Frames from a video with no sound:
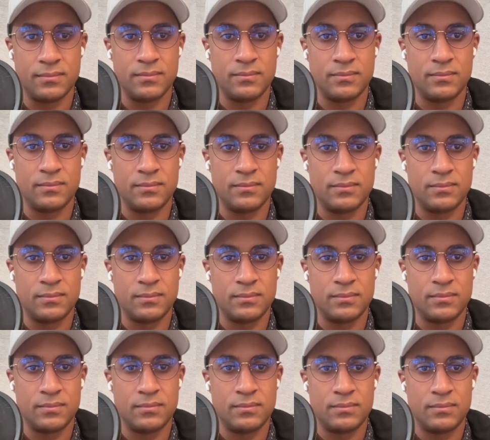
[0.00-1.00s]

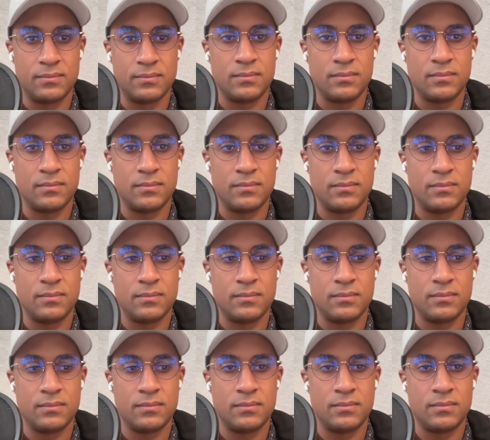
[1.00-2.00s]

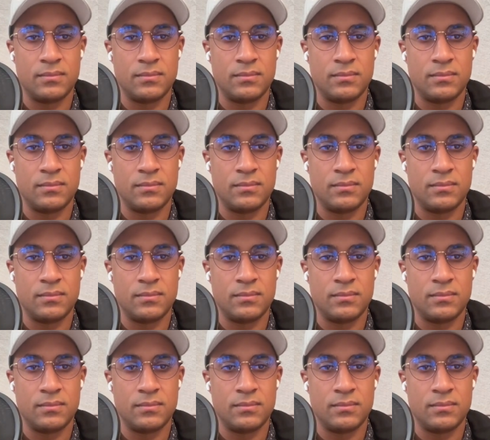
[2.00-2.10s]
(silent)